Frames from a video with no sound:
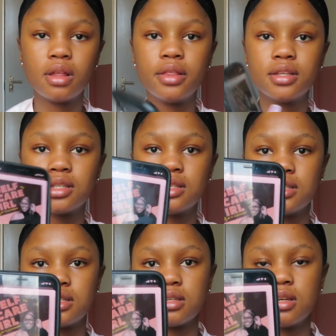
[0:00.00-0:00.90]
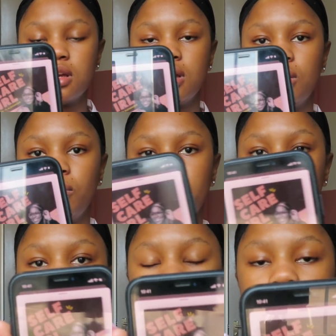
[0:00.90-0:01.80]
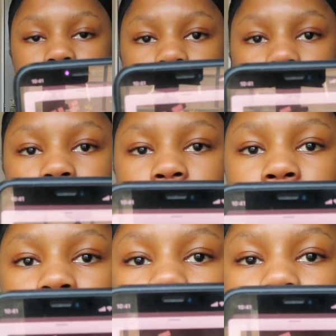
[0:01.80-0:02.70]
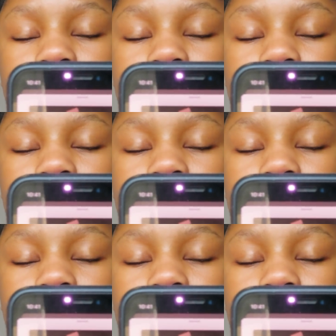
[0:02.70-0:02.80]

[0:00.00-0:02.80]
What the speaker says: This is what her cover art